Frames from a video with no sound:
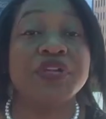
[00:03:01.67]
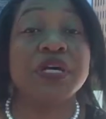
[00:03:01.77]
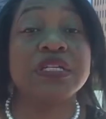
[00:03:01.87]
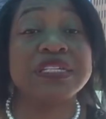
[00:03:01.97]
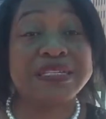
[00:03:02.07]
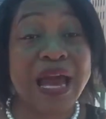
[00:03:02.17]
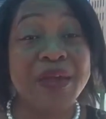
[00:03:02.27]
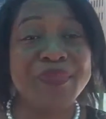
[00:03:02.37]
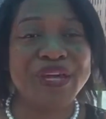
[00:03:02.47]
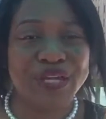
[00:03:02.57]
the
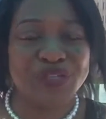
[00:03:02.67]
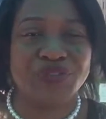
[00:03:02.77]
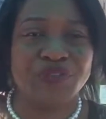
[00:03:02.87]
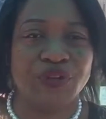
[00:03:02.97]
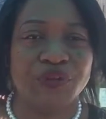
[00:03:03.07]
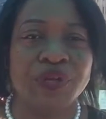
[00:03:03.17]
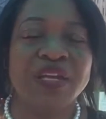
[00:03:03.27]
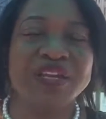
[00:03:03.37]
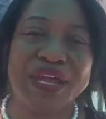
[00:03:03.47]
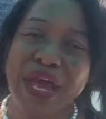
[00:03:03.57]
Skype interview.
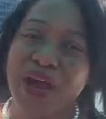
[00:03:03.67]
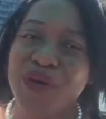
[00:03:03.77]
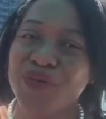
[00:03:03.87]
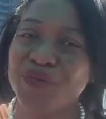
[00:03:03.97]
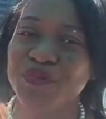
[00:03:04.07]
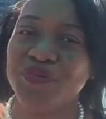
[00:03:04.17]
Now